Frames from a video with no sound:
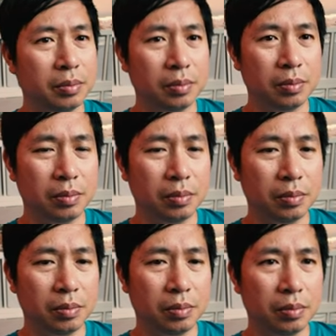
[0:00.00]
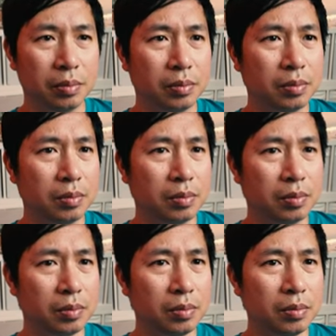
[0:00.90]

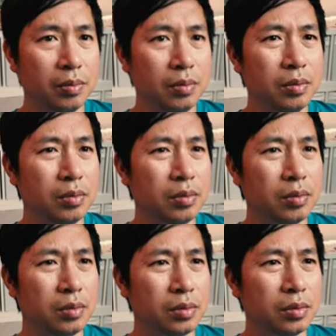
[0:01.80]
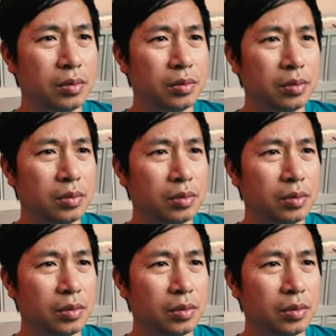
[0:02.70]
(silence)